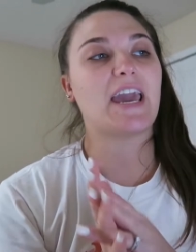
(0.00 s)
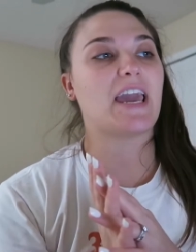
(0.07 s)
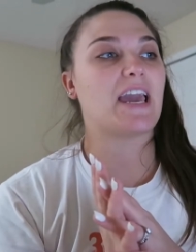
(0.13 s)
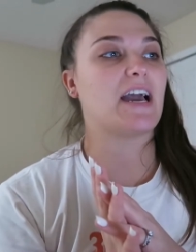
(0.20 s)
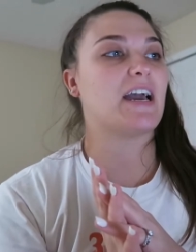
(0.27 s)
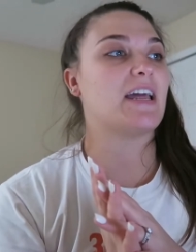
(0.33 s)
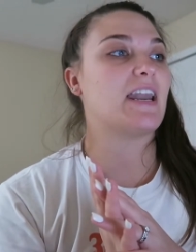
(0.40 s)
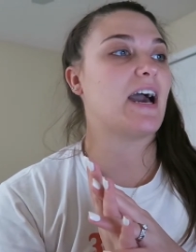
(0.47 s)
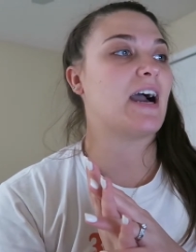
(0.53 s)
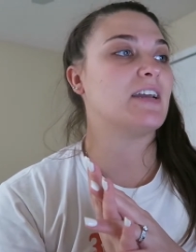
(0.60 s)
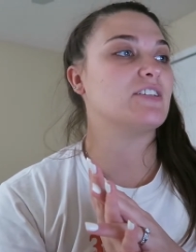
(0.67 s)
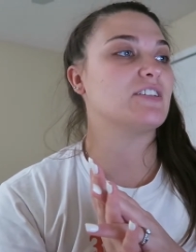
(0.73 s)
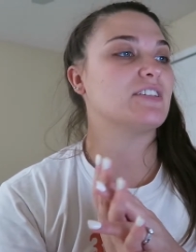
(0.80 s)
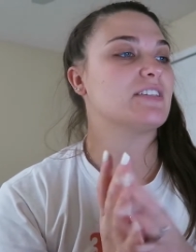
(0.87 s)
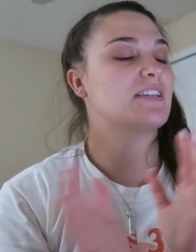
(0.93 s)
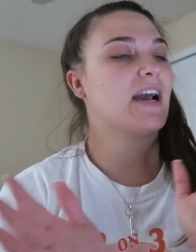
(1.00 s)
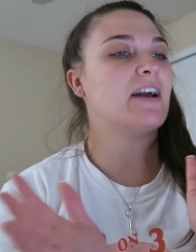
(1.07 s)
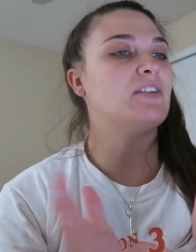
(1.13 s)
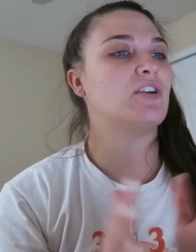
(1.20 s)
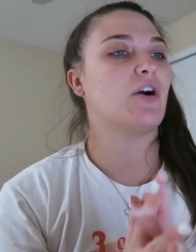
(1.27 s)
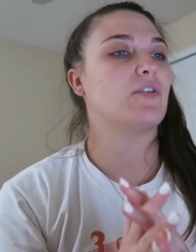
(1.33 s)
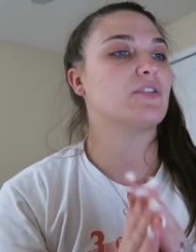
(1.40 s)
and I
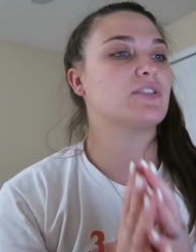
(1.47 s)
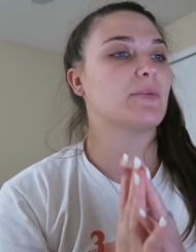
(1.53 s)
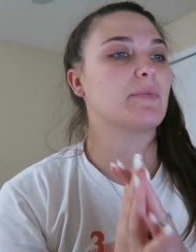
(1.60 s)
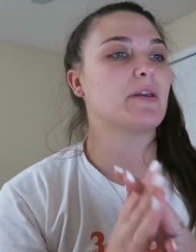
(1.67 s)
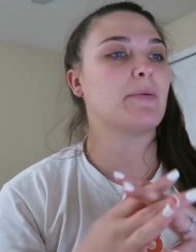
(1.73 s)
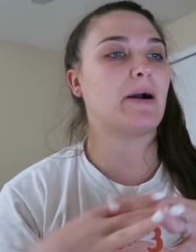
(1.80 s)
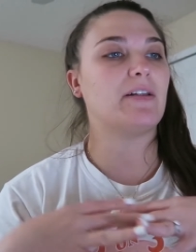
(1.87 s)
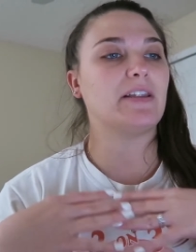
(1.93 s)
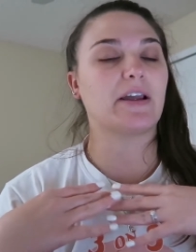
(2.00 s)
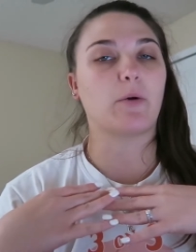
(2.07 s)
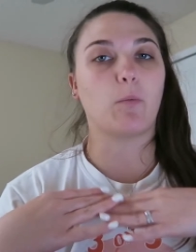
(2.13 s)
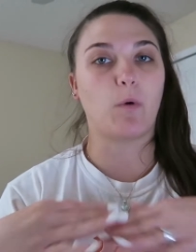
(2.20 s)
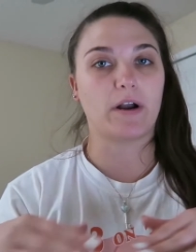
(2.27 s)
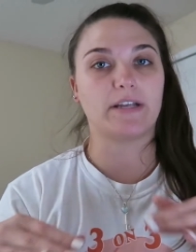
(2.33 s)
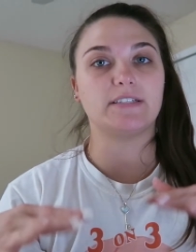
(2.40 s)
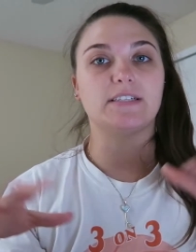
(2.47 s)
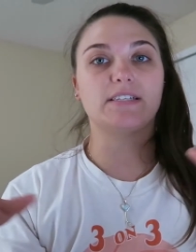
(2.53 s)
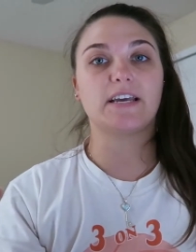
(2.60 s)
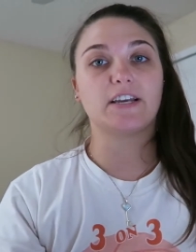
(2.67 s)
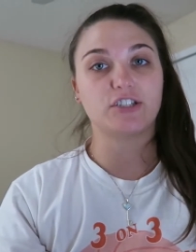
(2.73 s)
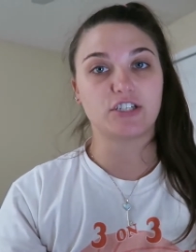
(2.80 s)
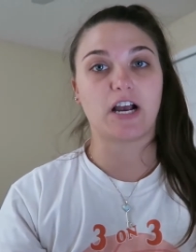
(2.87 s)
don't know, there's something about like wanting to
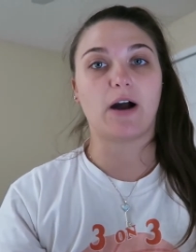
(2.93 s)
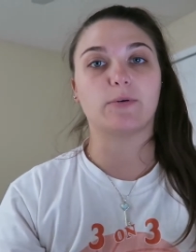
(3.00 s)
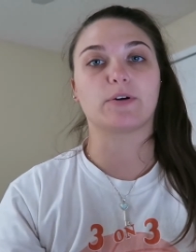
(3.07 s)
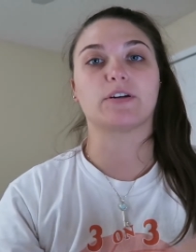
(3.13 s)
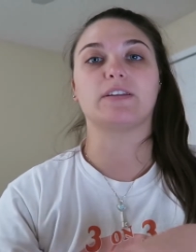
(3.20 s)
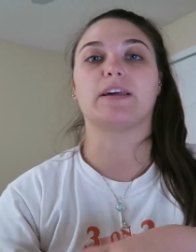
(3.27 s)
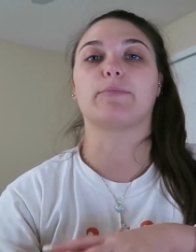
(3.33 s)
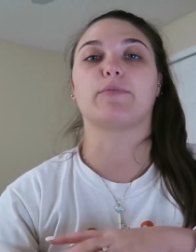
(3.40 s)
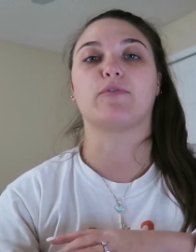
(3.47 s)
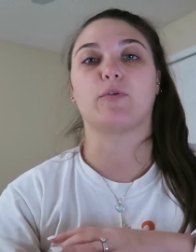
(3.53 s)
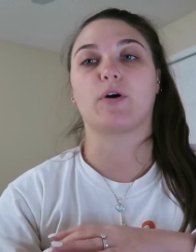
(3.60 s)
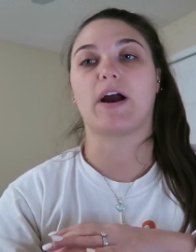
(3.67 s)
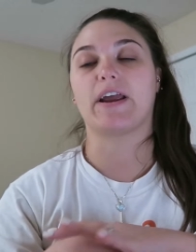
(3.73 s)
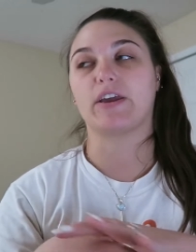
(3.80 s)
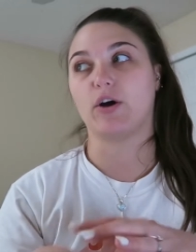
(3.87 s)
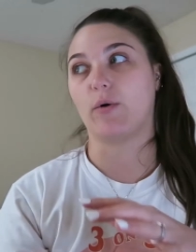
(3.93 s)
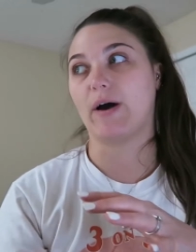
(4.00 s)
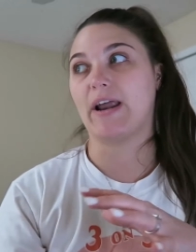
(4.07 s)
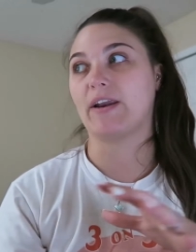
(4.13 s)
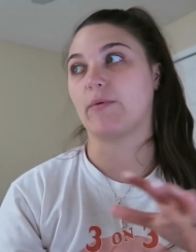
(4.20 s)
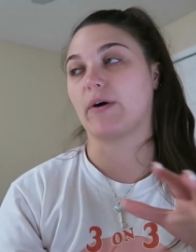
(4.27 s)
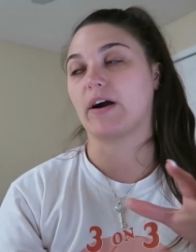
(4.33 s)
take a shower like before I go
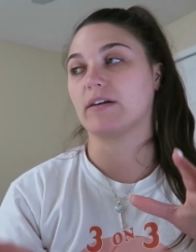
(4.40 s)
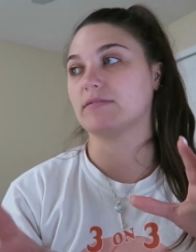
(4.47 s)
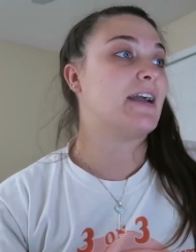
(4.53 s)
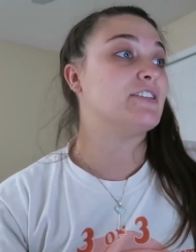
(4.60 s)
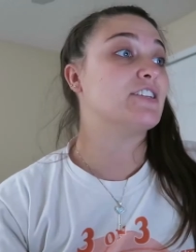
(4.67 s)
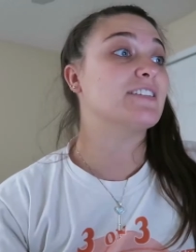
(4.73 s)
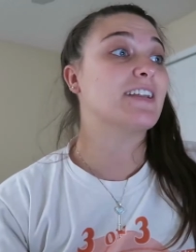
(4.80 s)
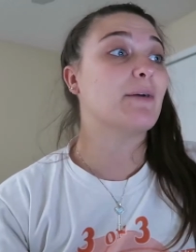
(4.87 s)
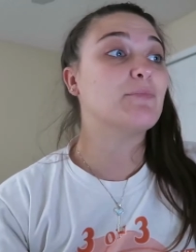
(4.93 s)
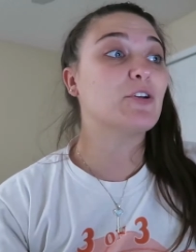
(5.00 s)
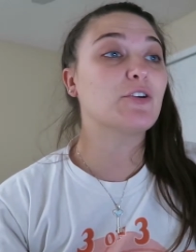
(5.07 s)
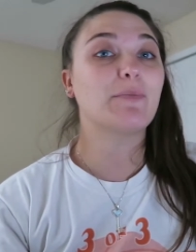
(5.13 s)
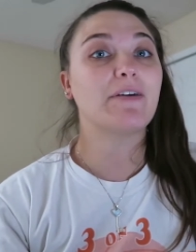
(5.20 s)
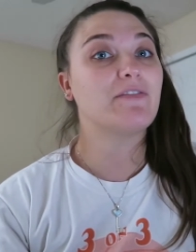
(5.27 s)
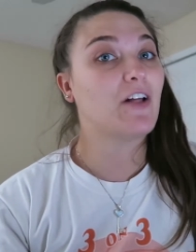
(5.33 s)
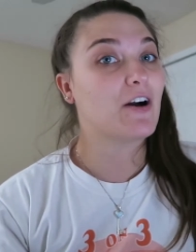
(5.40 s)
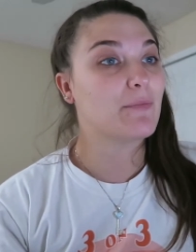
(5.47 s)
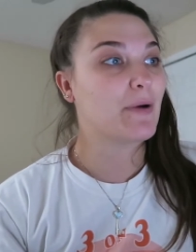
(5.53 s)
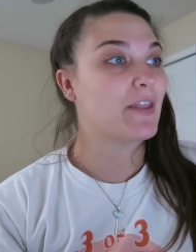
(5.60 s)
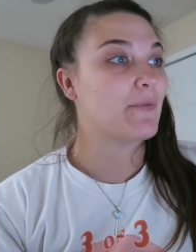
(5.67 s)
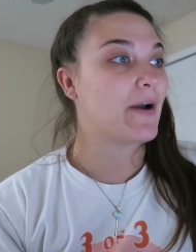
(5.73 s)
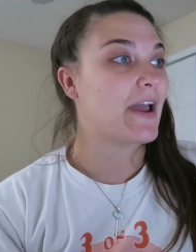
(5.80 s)
anywhere. I just uploaded my vlog,
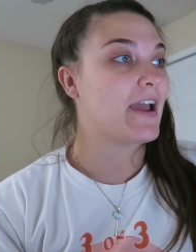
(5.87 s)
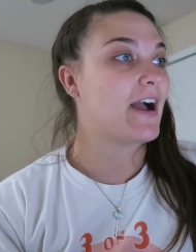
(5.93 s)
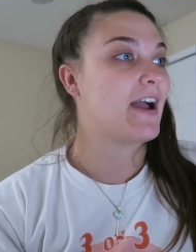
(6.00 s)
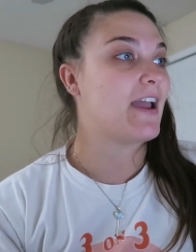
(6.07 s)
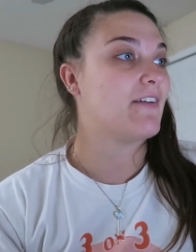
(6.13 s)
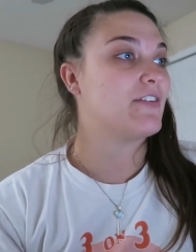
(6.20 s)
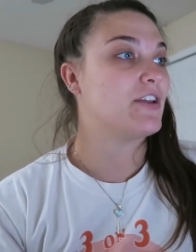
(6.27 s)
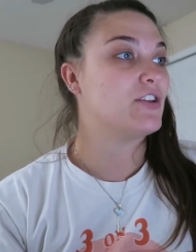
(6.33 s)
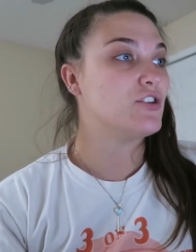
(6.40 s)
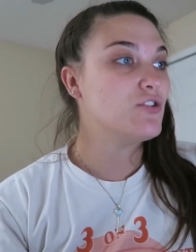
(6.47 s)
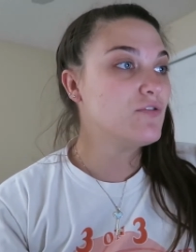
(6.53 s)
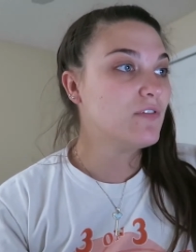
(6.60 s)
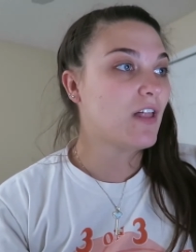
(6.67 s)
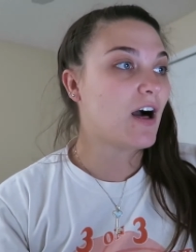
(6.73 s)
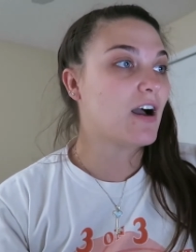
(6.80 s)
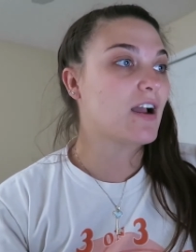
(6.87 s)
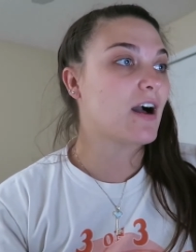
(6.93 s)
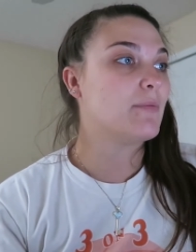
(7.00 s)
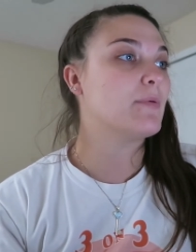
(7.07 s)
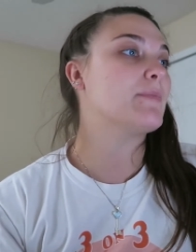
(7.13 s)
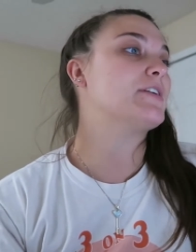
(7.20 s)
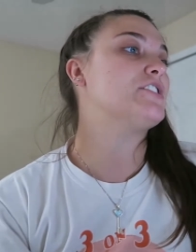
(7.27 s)
by the way. I have a new vlog
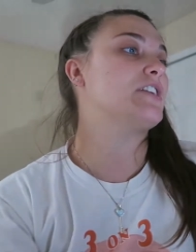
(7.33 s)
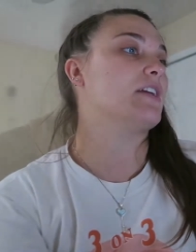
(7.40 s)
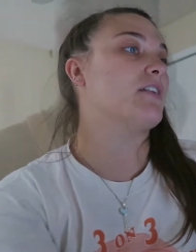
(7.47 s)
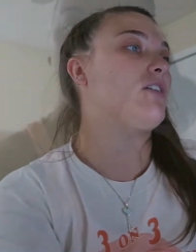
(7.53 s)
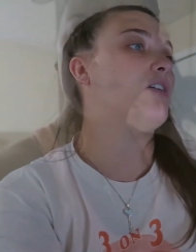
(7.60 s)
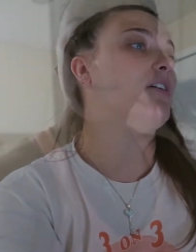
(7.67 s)
up on my channel.